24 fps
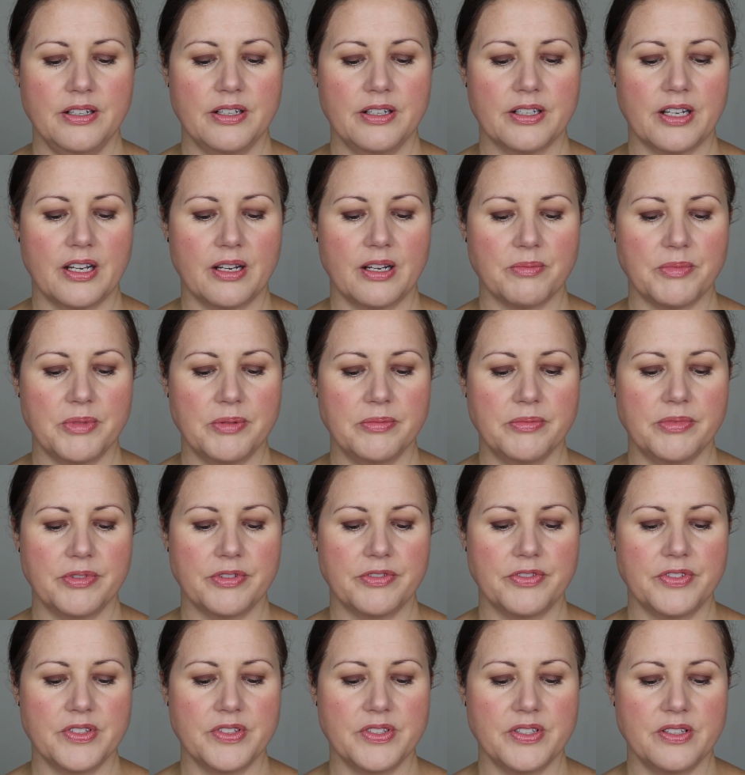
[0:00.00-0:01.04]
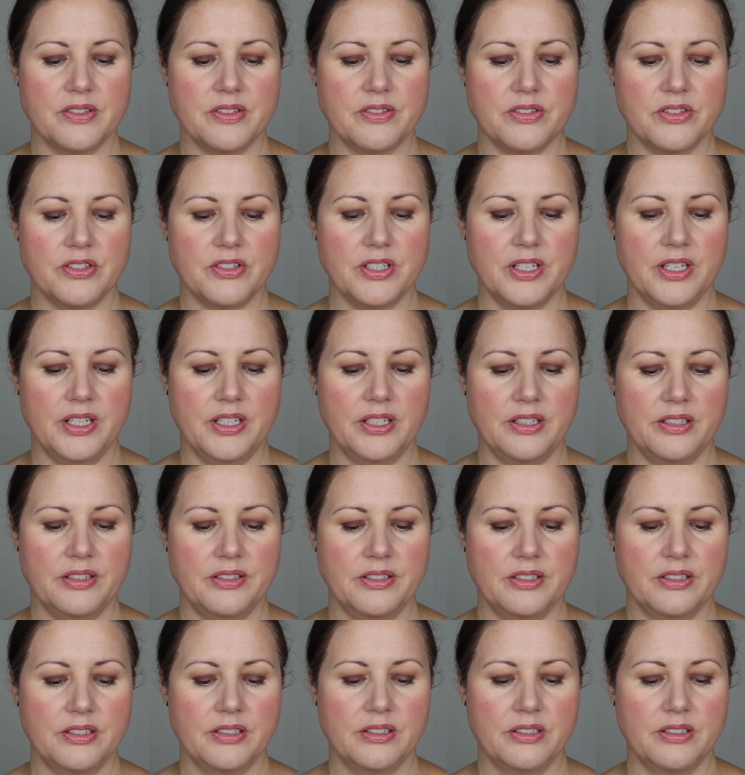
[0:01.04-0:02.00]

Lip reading: I can't remember if this has a shade.